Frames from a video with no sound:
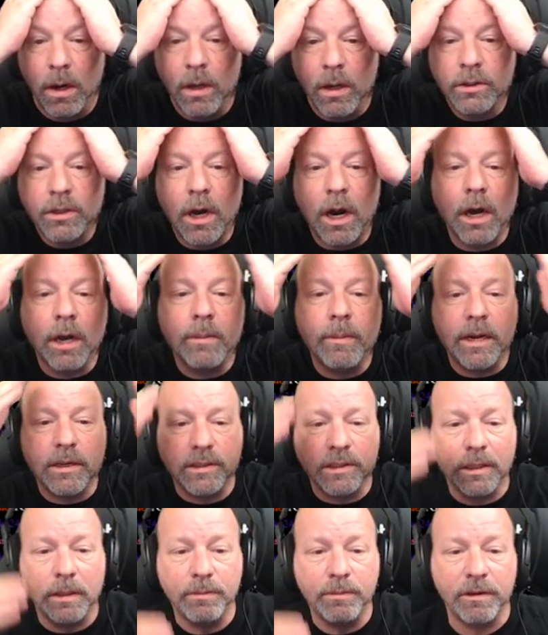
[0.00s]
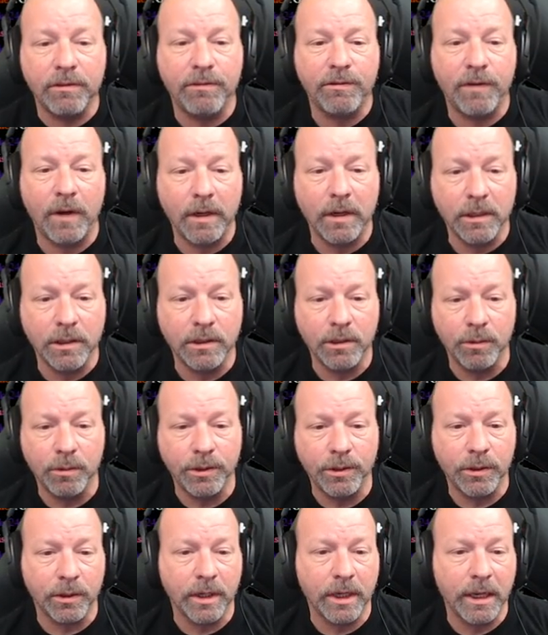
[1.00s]
Talk about something fun to do
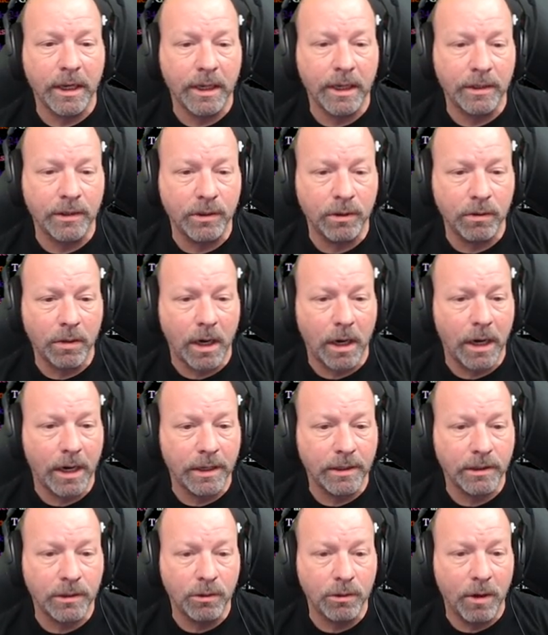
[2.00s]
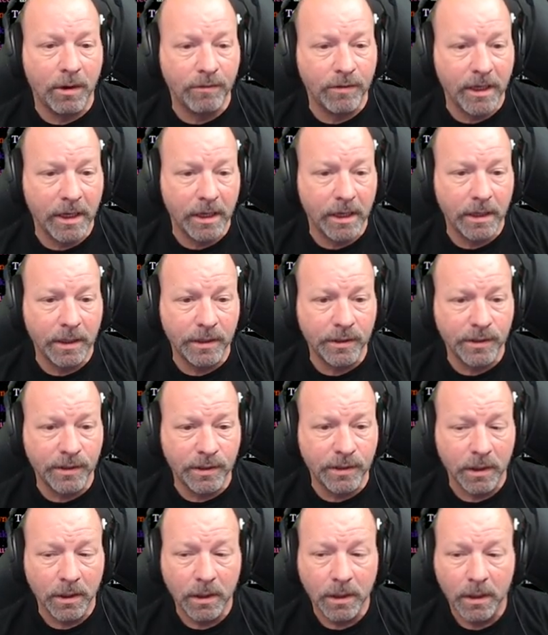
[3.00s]
with your kids. You guys, you have
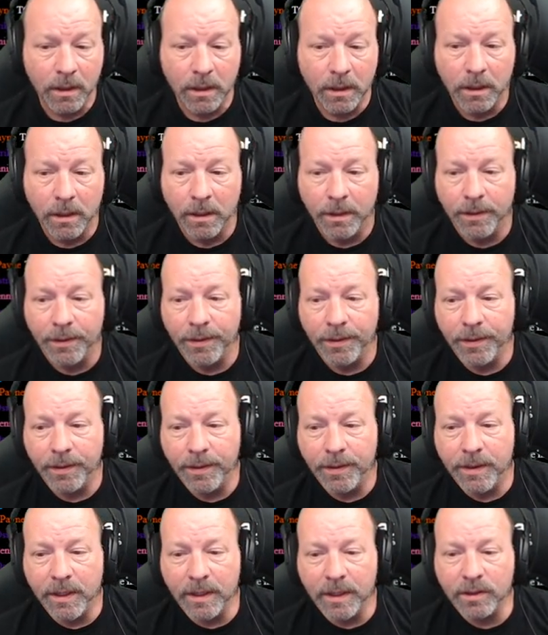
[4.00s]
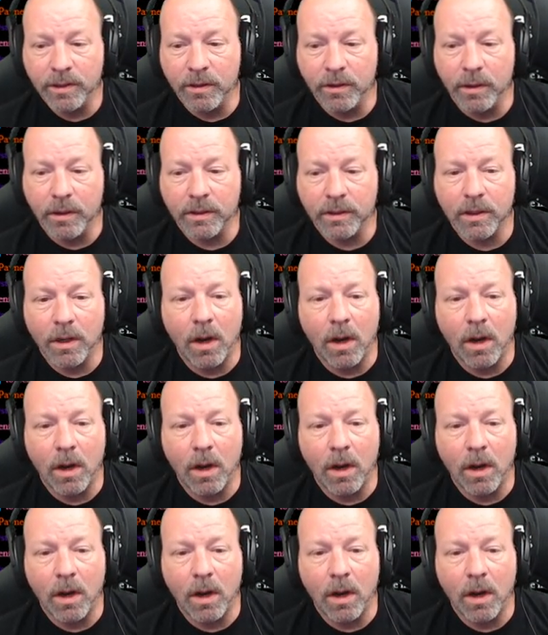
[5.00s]
kids? This looks